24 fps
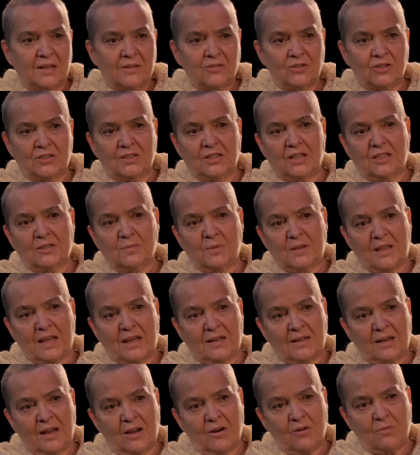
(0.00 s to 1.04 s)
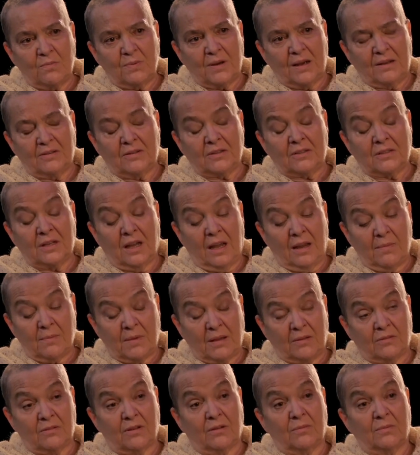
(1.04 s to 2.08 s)
She tells me that now, but at the time
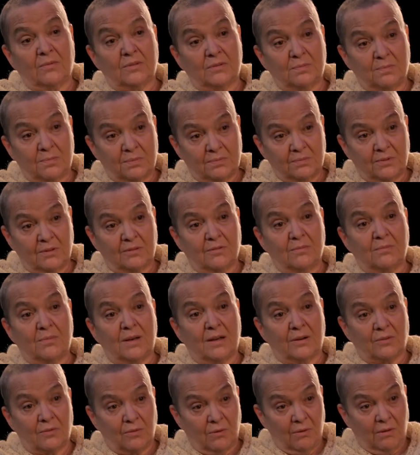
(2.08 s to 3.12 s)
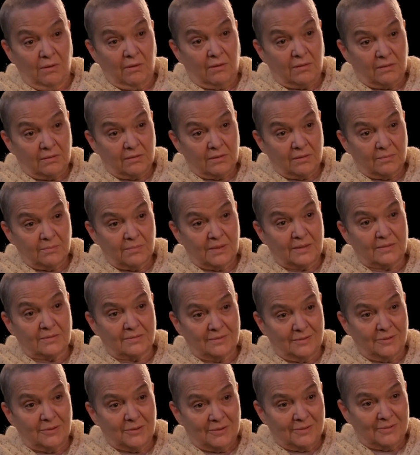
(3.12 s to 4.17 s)
I thought it was, you know, my role,
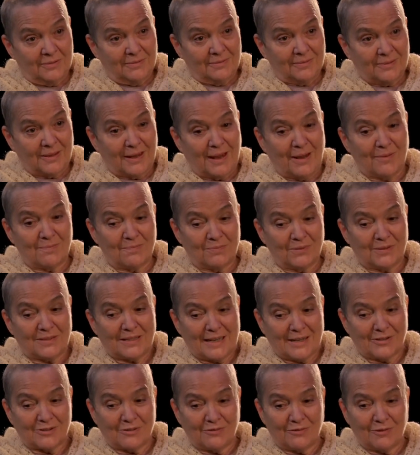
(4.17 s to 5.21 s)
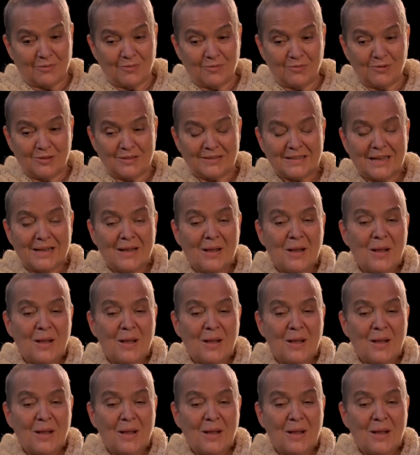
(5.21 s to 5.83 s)
I'd protect her from the bullies.